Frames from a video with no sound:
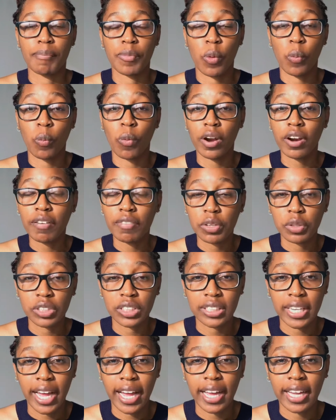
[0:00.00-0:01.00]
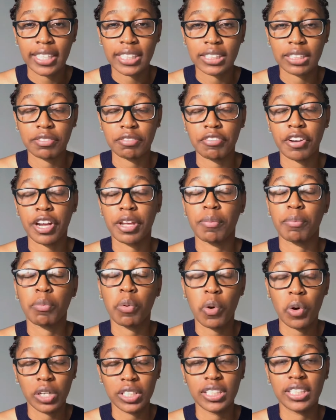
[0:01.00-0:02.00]
One of those ties, and very
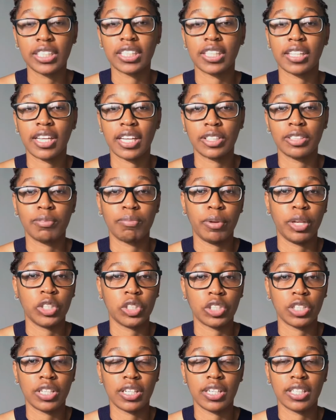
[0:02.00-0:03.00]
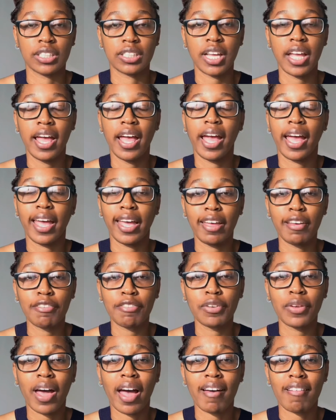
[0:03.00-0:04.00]
important thing to mention, is if
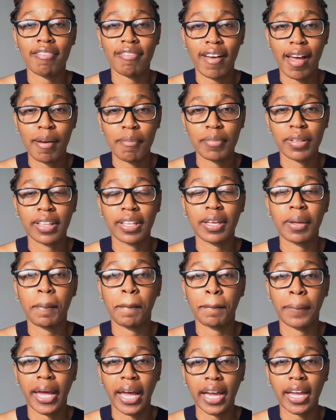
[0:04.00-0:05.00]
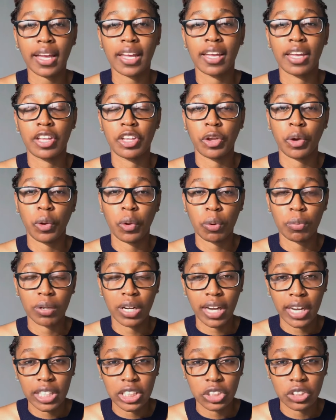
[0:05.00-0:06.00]
you have family back in your home
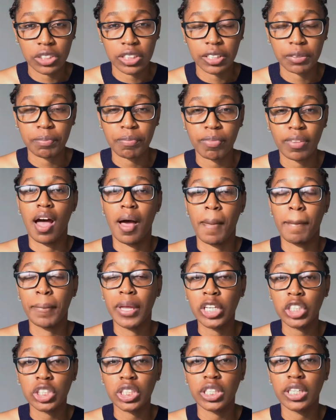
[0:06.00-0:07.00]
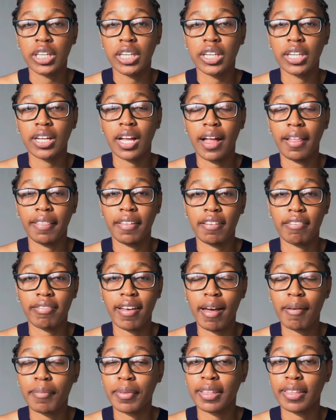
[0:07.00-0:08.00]
country. Mentioning the
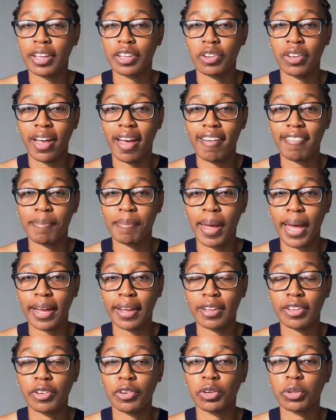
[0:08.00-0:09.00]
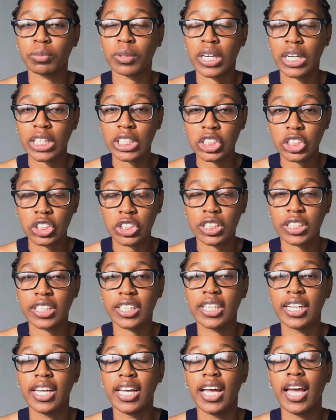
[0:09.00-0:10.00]
family that you have back in your home
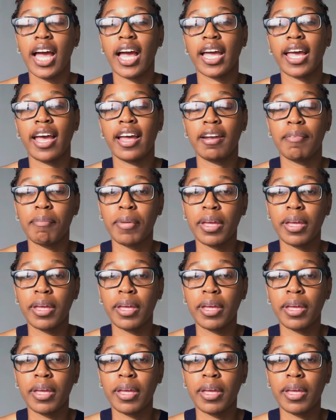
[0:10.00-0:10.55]
country can